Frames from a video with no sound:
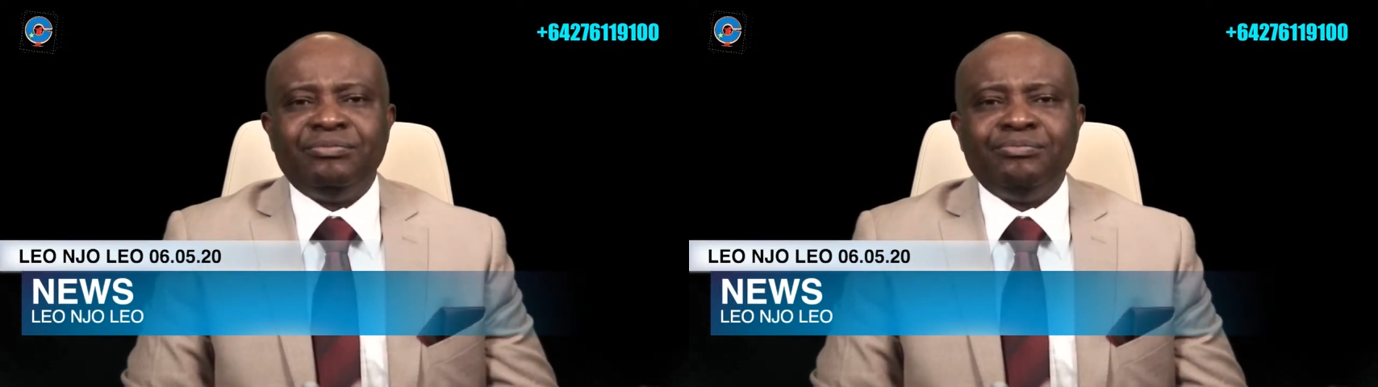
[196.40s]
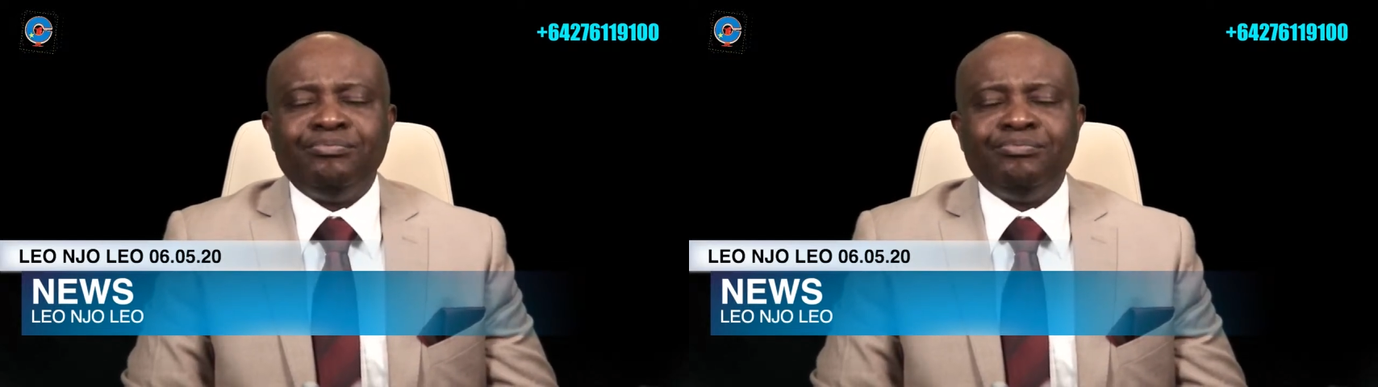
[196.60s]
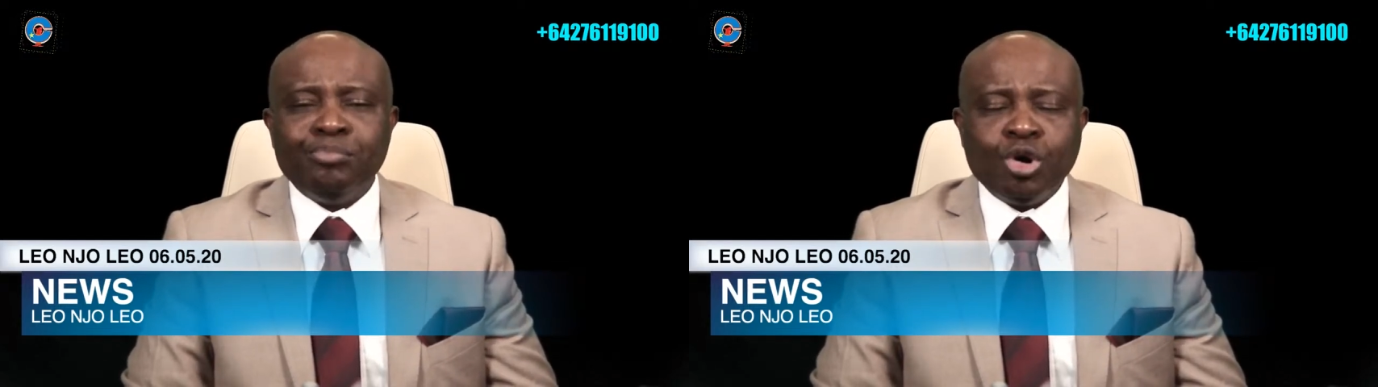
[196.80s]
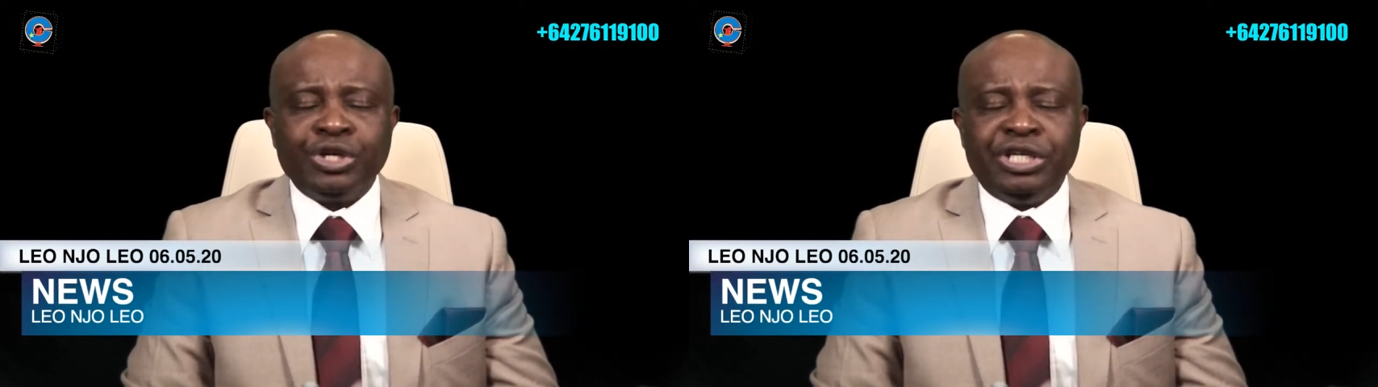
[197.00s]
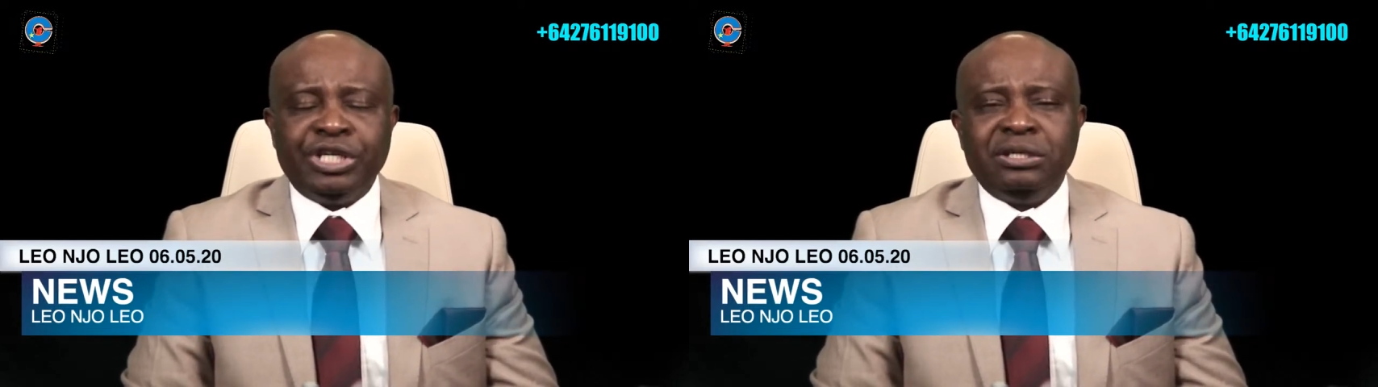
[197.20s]

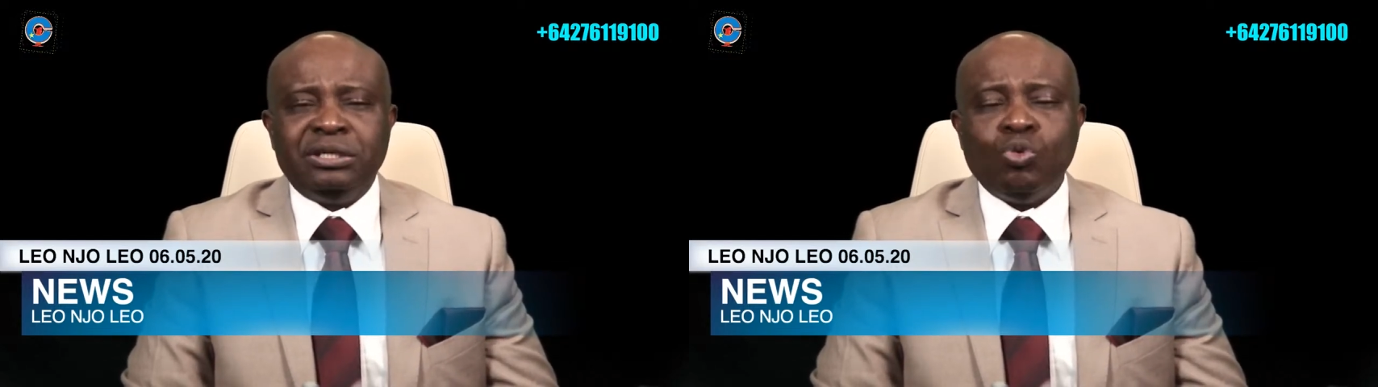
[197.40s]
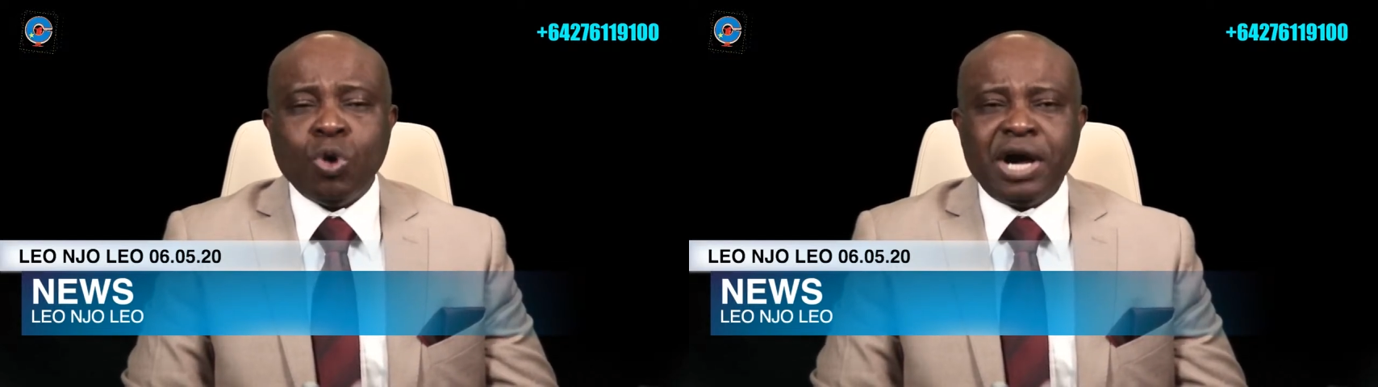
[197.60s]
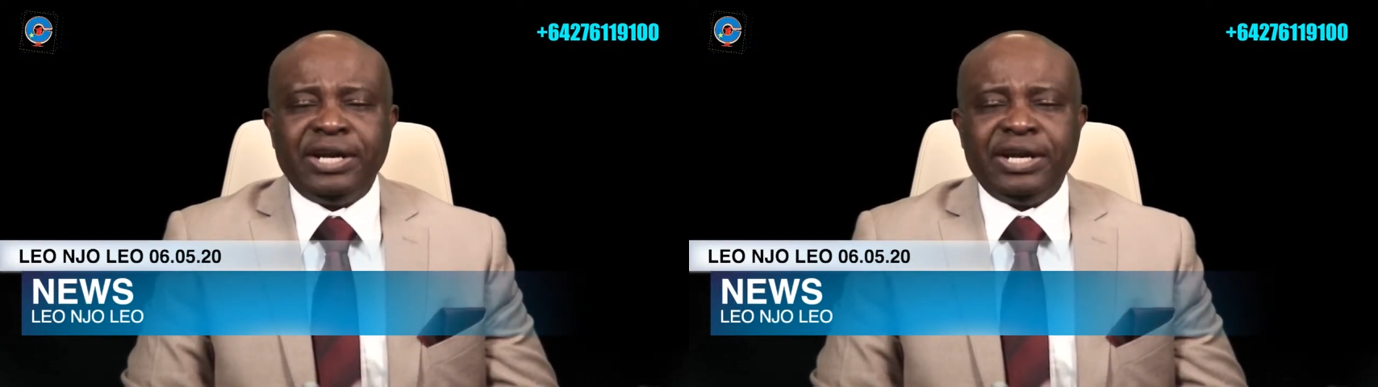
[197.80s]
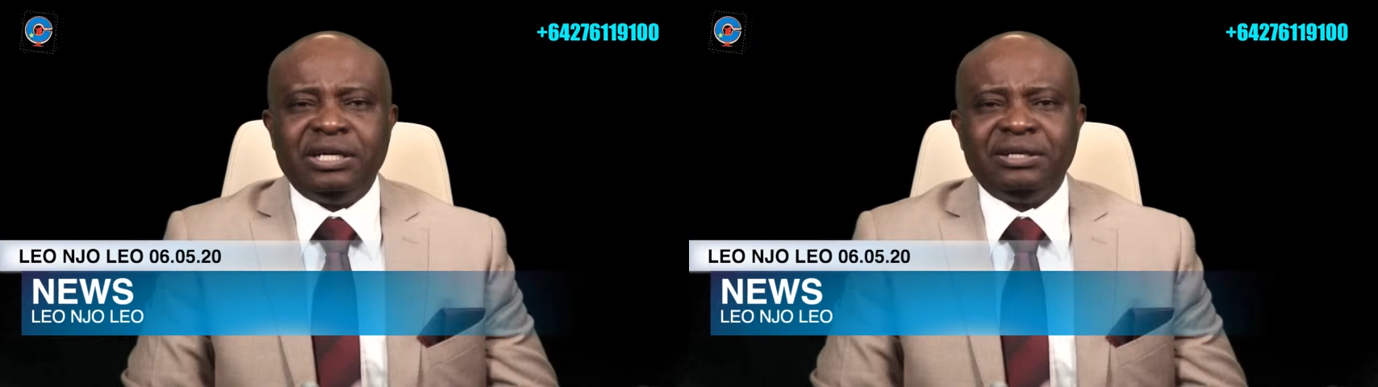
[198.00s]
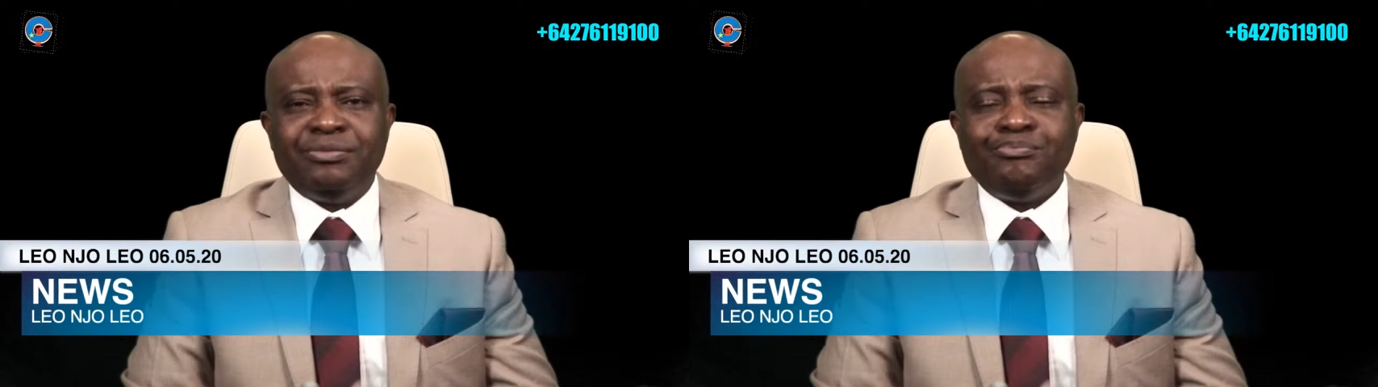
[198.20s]
Mbongi 1,
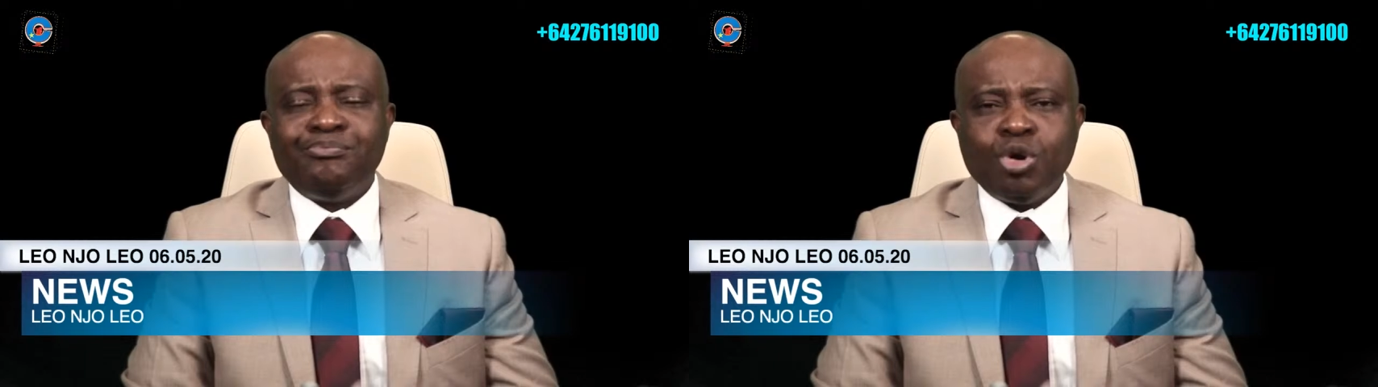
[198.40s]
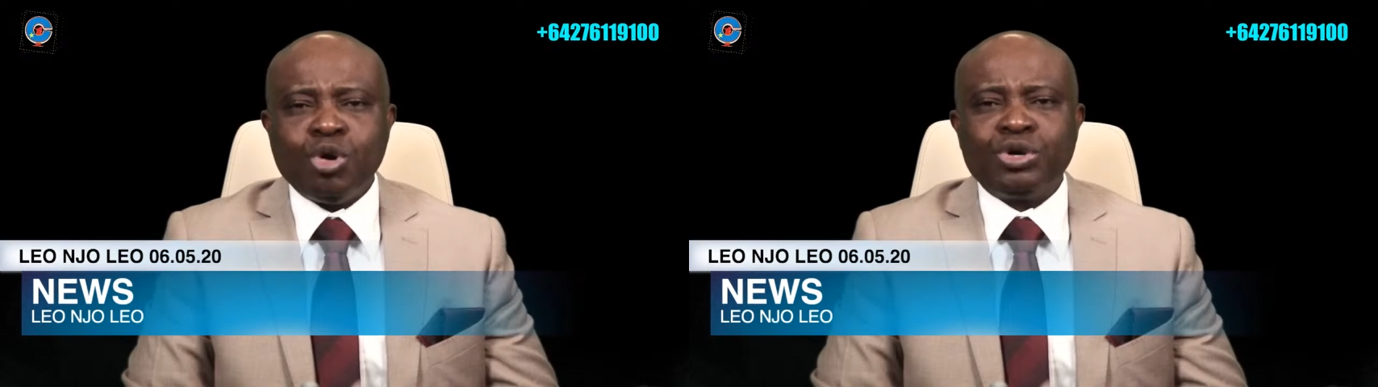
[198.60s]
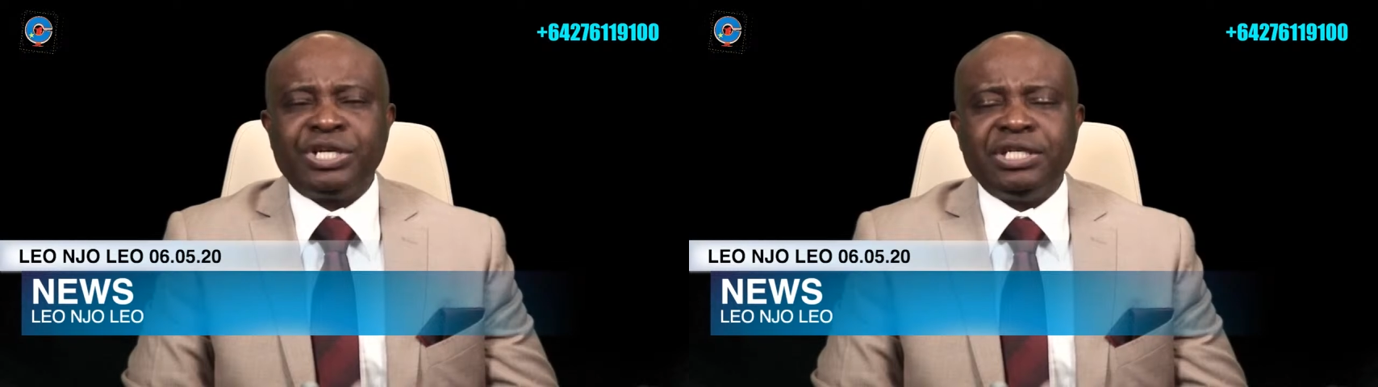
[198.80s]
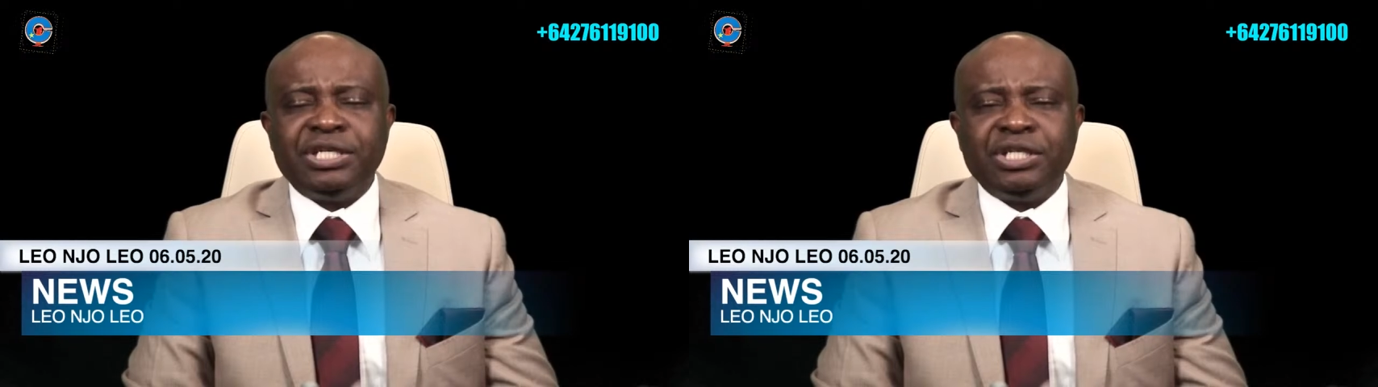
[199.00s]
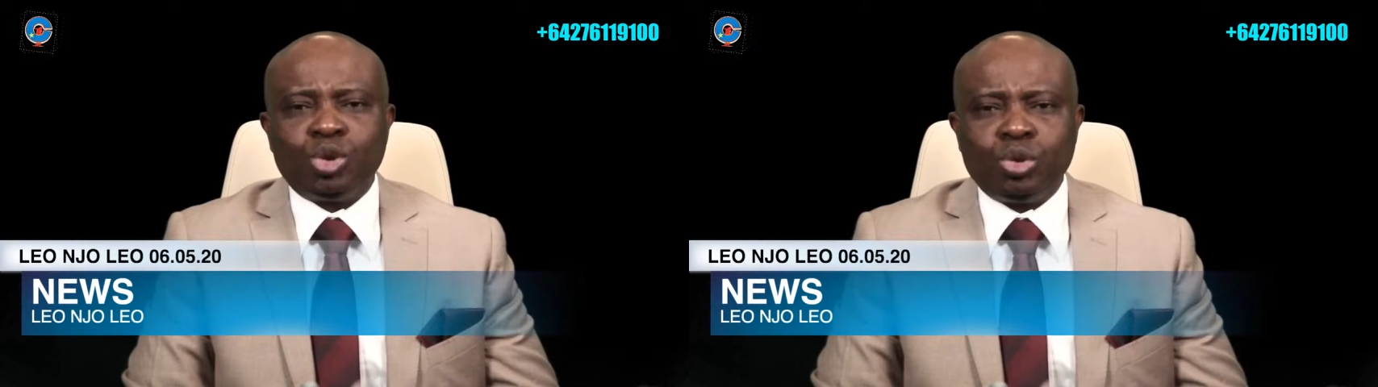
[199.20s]
Mbongi
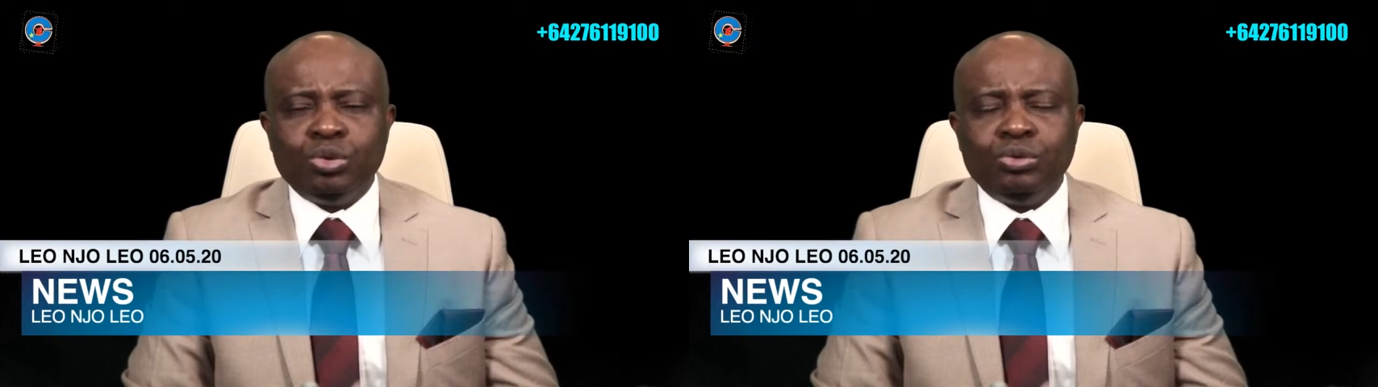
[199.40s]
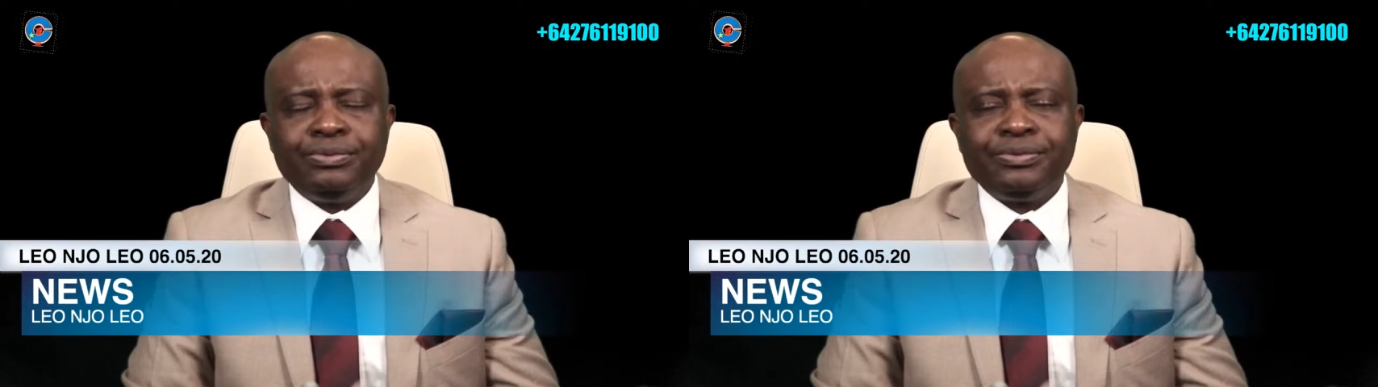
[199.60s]
2,